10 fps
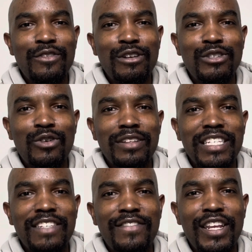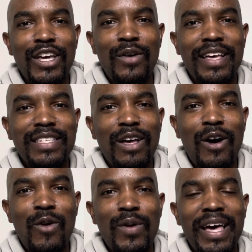you enjoyed this video, as
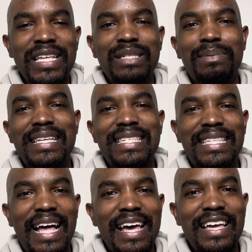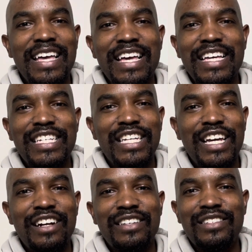always, please like,
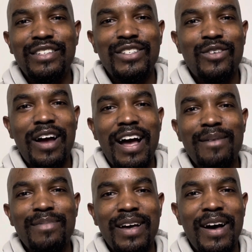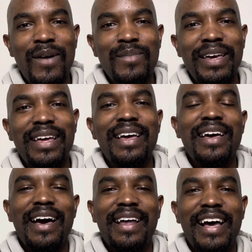share, subscribe, comment,
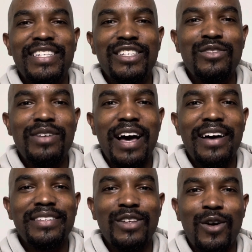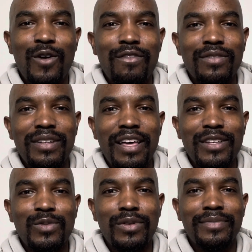and I see you guys over on the
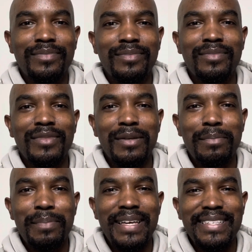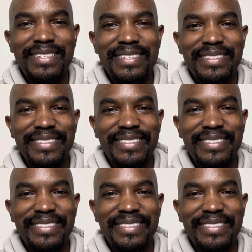next one. Peace.